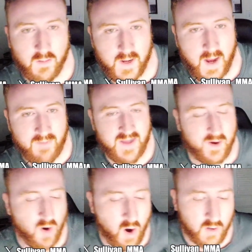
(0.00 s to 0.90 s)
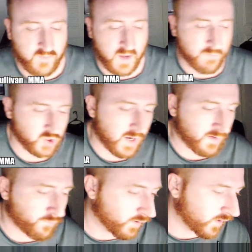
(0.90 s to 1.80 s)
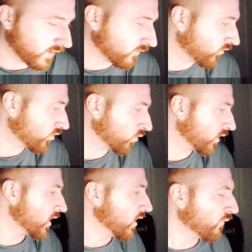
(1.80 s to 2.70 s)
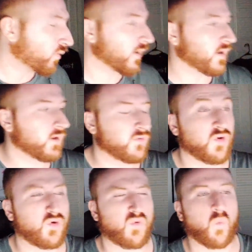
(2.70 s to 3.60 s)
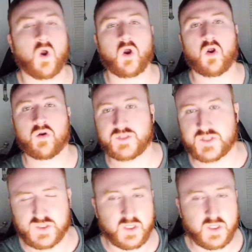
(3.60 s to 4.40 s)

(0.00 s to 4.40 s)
and I've had a hard time trying to put it into words,